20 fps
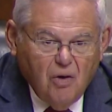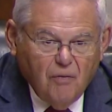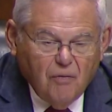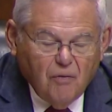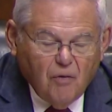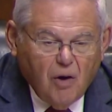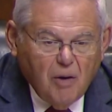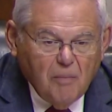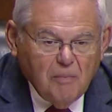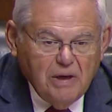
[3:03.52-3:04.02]

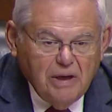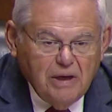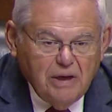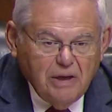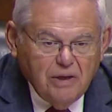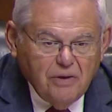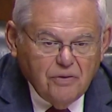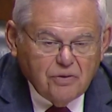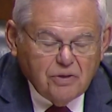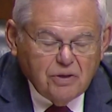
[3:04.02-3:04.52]
over
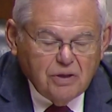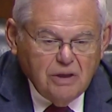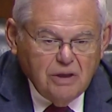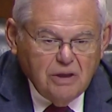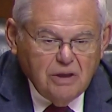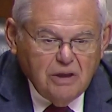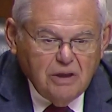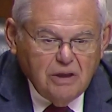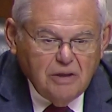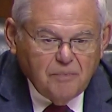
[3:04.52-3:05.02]
Armenia's
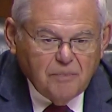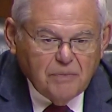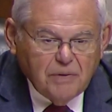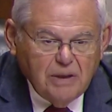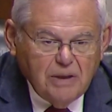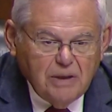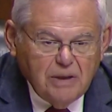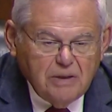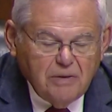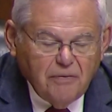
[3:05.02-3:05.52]

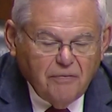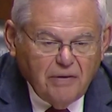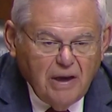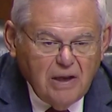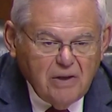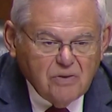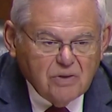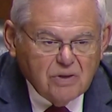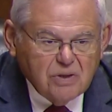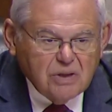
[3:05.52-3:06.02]

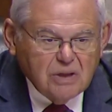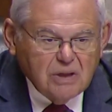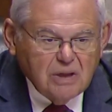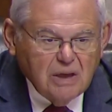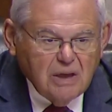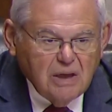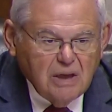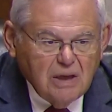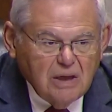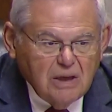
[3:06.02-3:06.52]
defense.
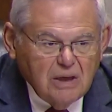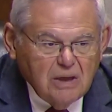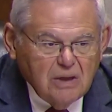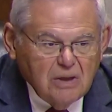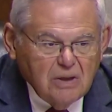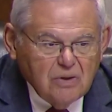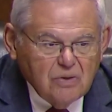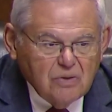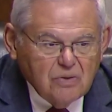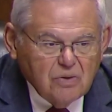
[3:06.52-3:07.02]

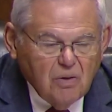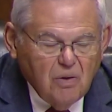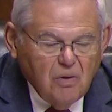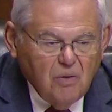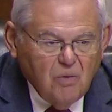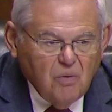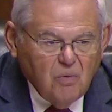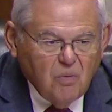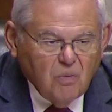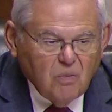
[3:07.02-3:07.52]

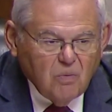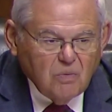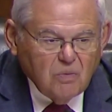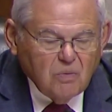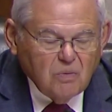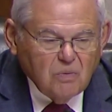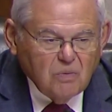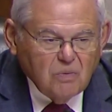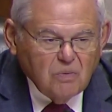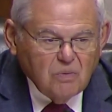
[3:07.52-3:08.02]
So
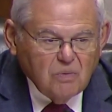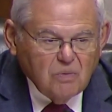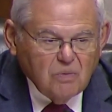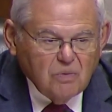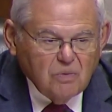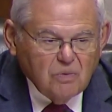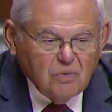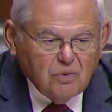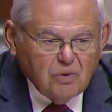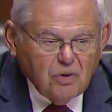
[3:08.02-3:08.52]

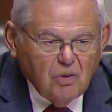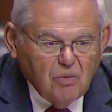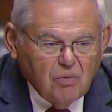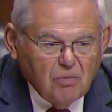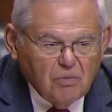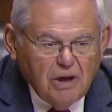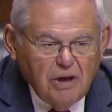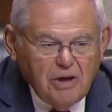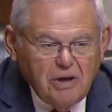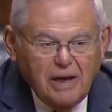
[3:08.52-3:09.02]

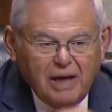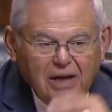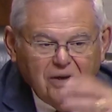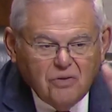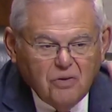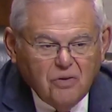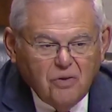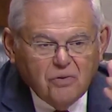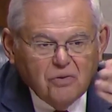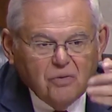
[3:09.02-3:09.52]
can you
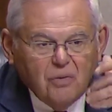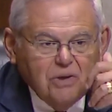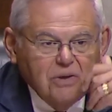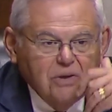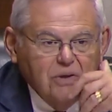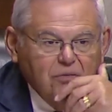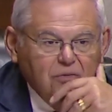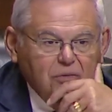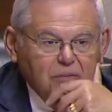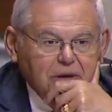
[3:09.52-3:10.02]
answer those
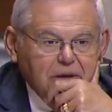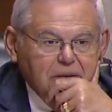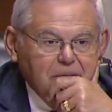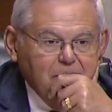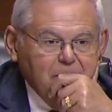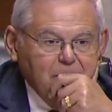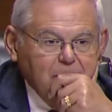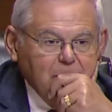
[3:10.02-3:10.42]
questions for me?